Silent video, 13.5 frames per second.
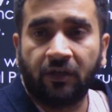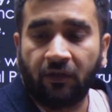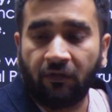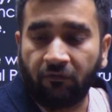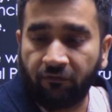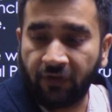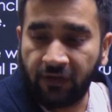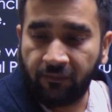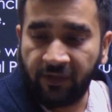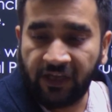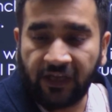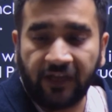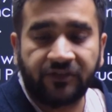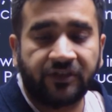will be
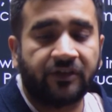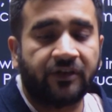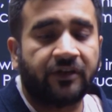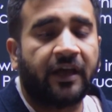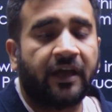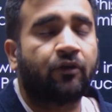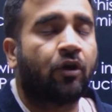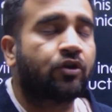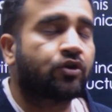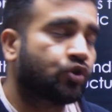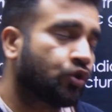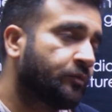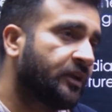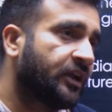considered or
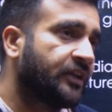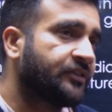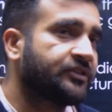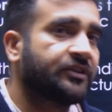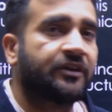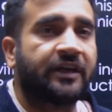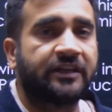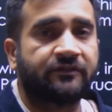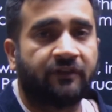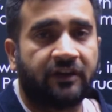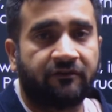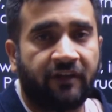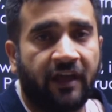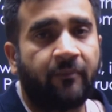should be considered as
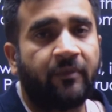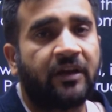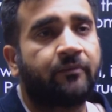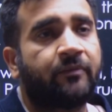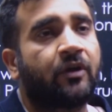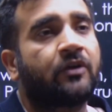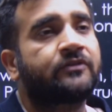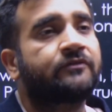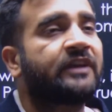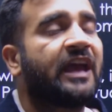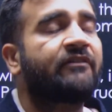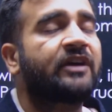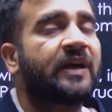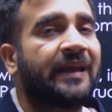one family because we
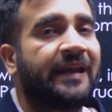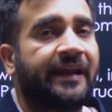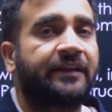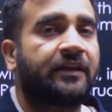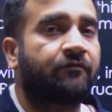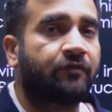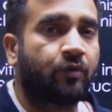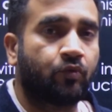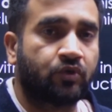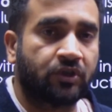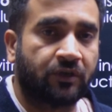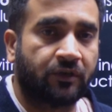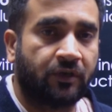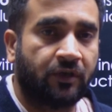have a collective
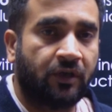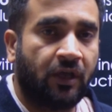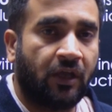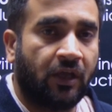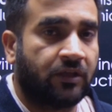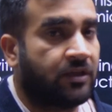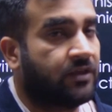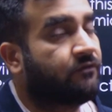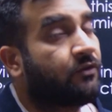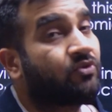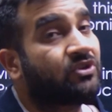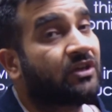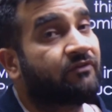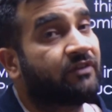future. This
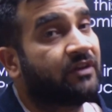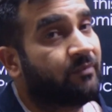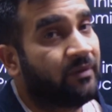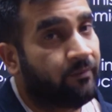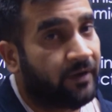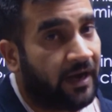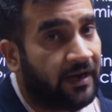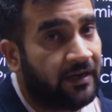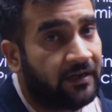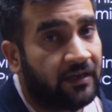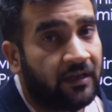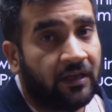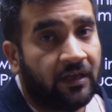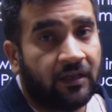future will be bright.
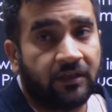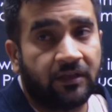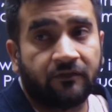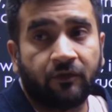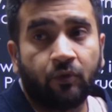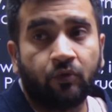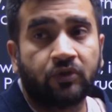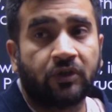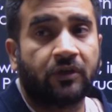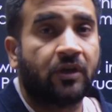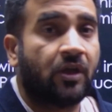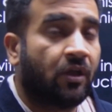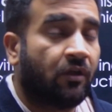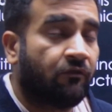This future
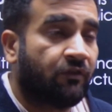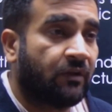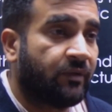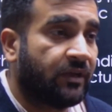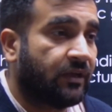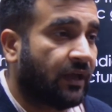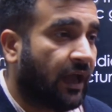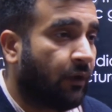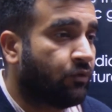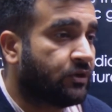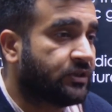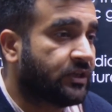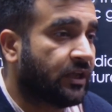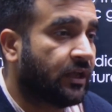will be, I
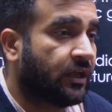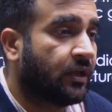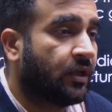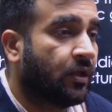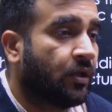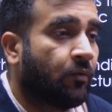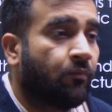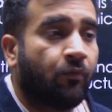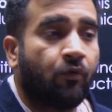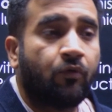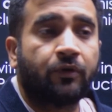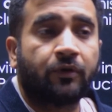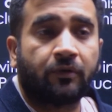would say, more